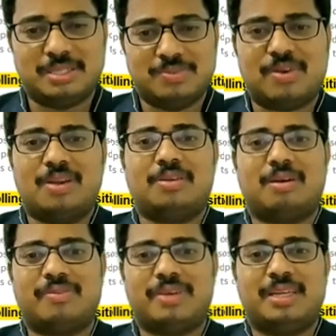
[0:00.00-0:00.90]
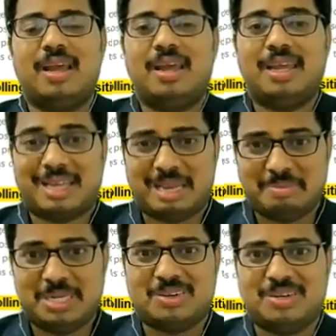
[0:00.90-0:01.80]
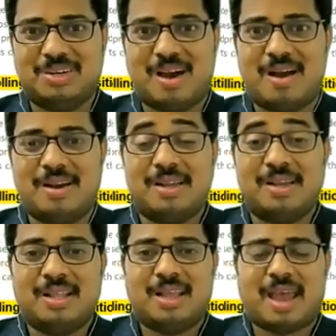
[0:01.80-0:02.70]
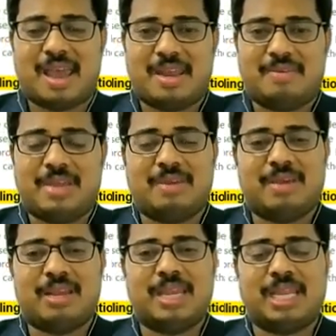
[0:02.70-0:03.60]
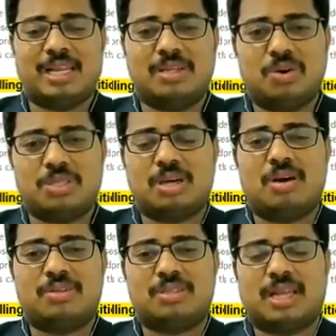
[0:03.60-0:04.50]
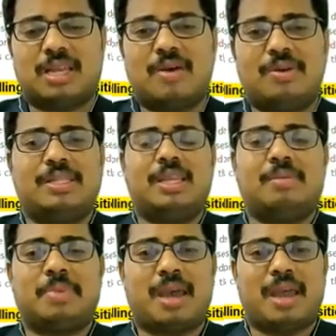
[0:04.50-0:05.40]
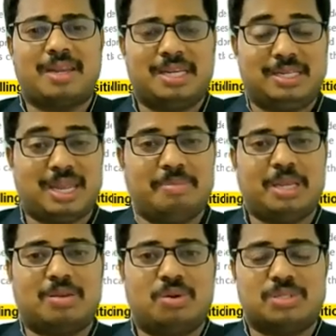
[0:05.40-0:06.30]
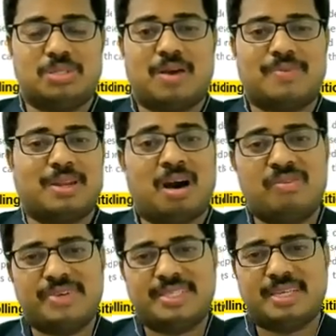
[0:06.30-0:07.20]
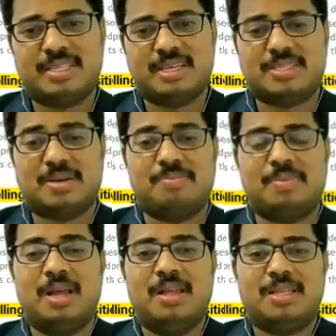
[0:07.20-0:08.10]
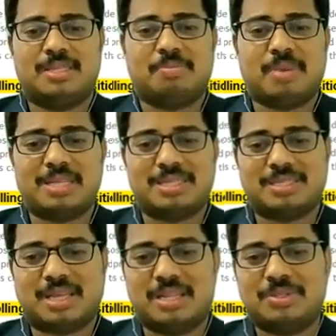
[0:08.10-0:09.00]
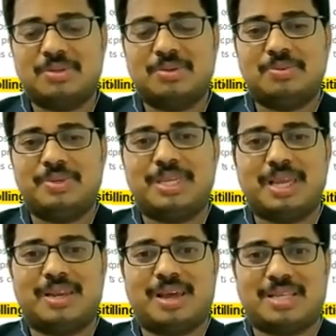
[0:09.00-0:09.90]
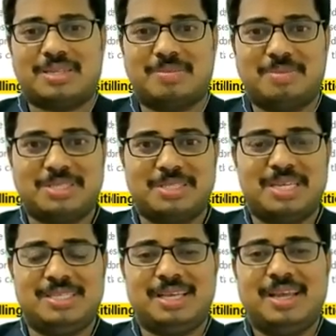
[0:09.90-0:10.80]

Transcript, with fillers: in front of it can be turned on. And when, when a vehicle goes out, then everything behind it can be closed off. In offices or eh, some, some places also, we can establish this